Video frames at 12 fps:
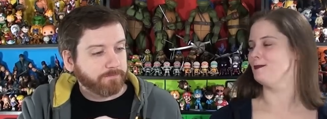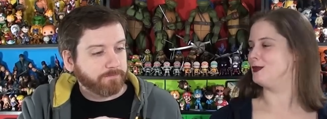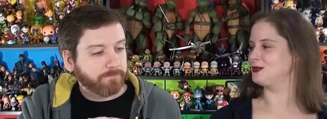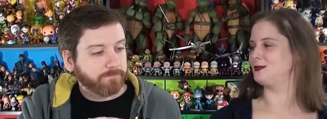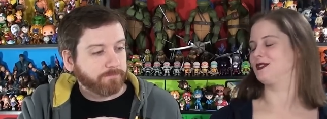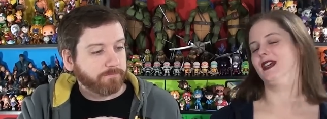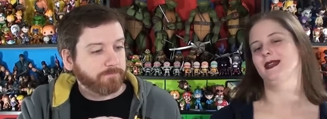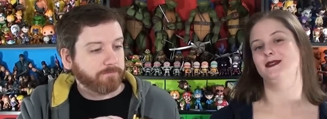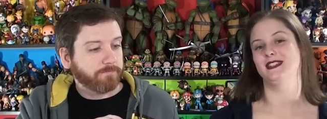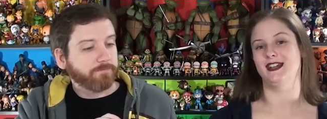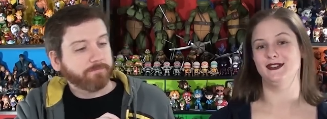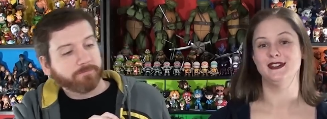Speaker 1: multiple times
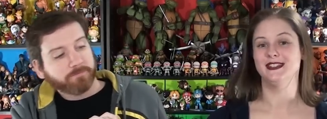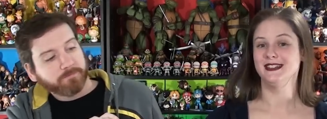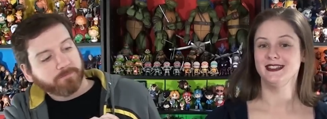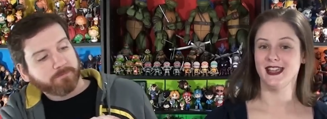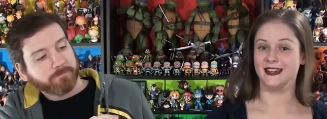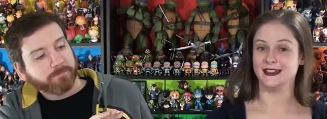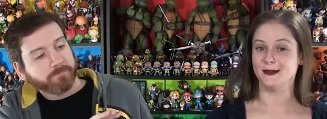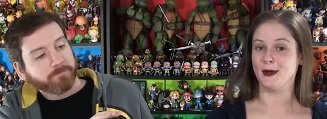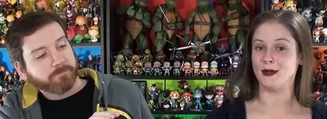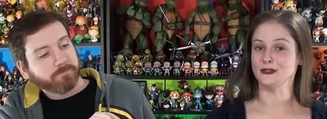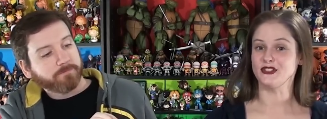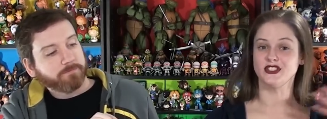now, Canada
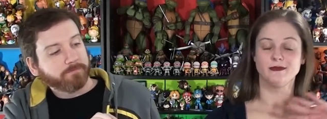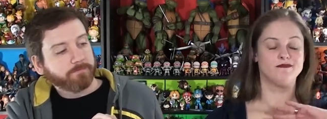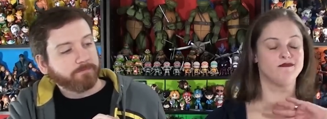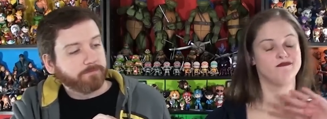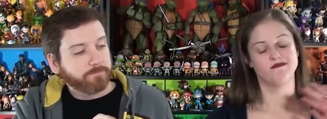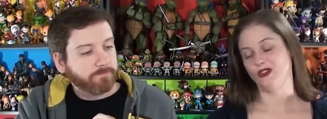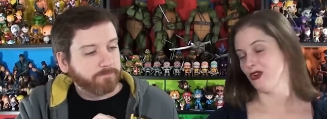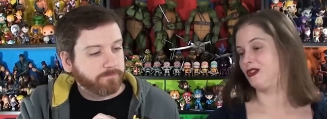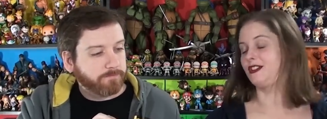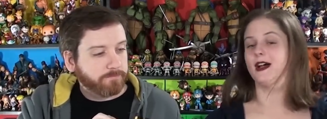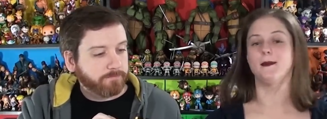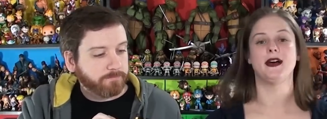Post
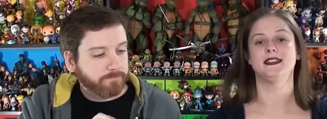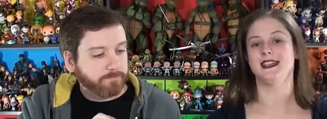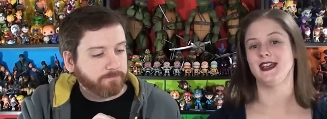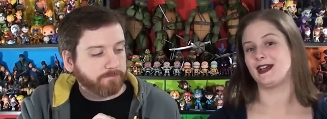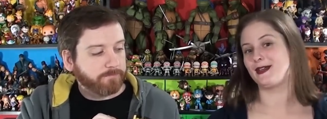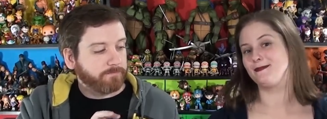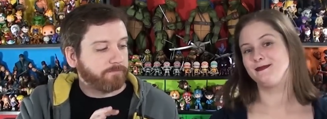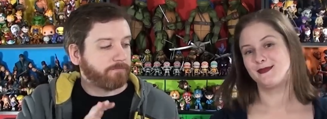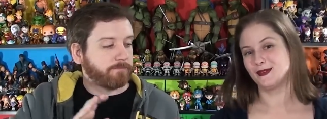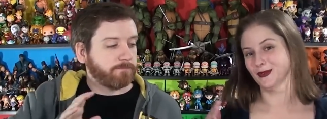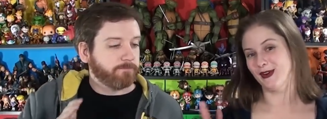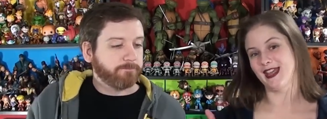couldn't come on time.
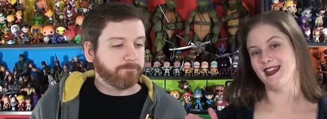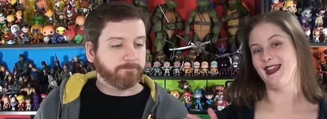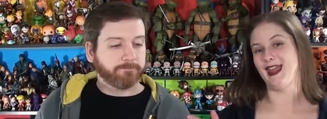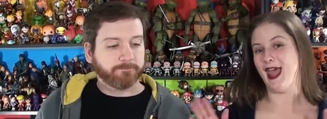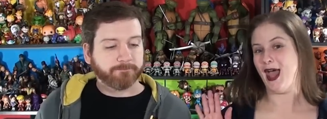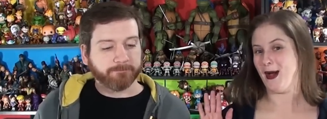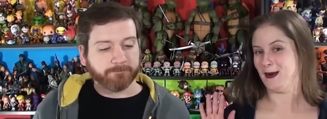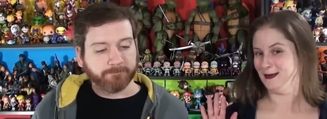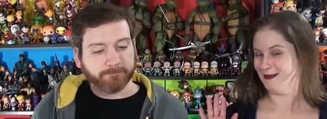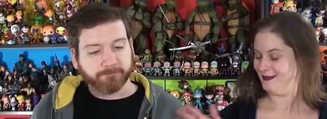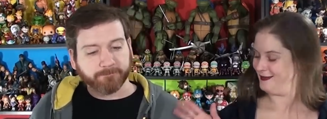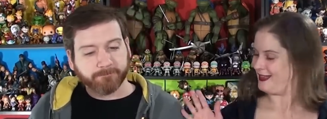We're getting it now.
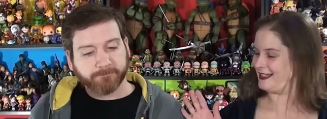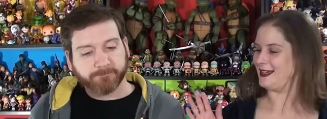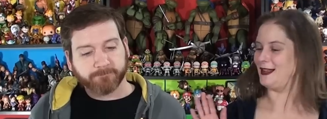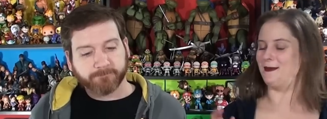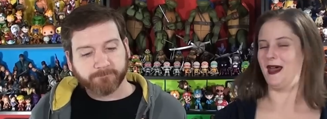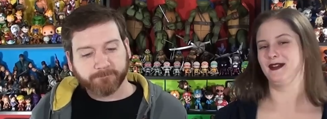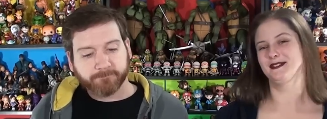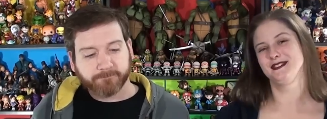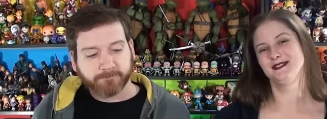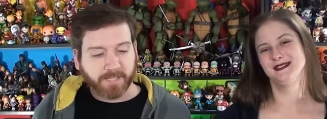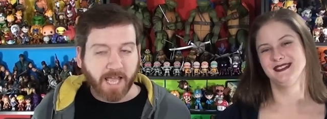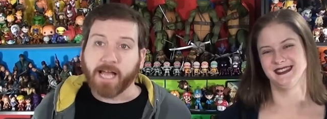That's all that matters.
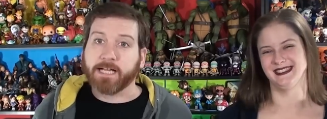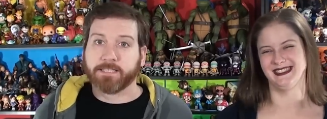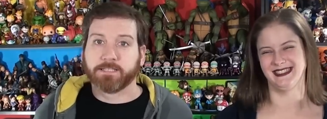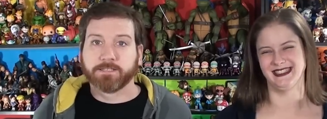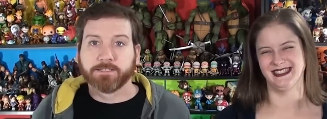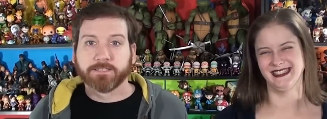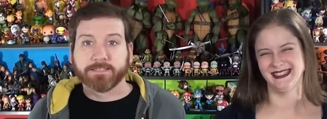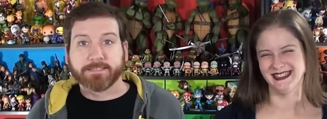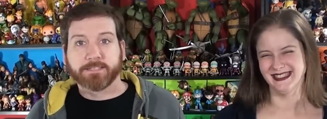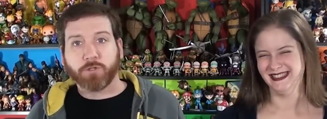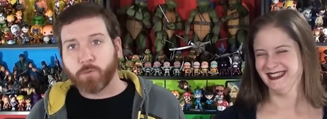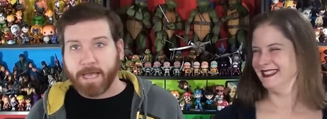
Speaker 2: Yeah.
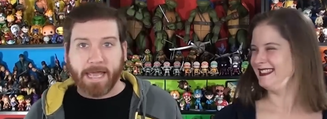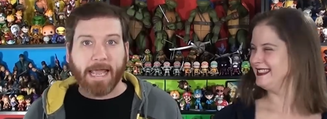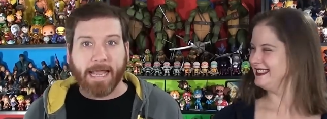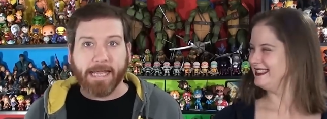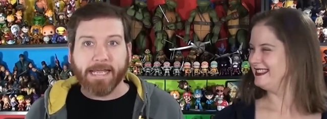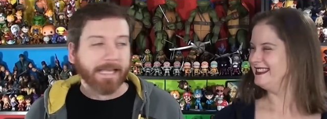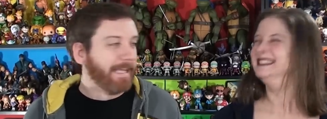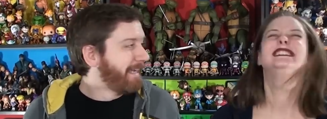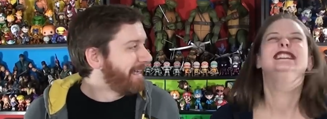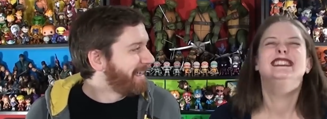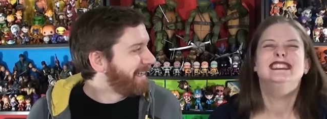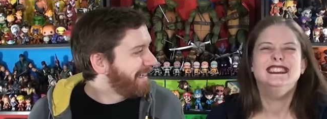It's okay.
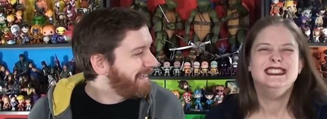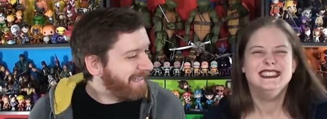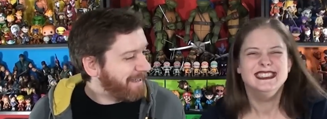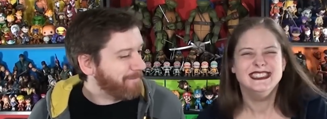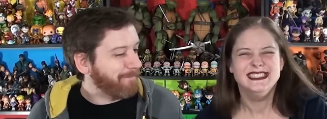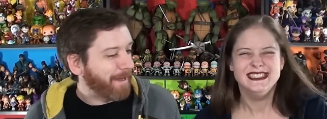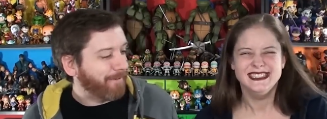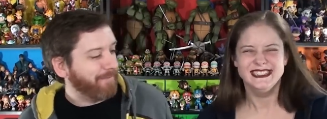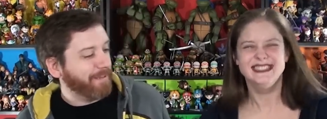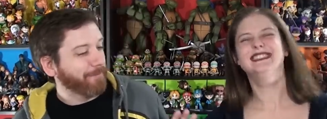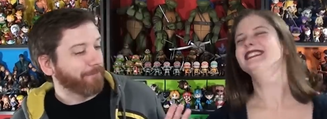It doesn't matter if you get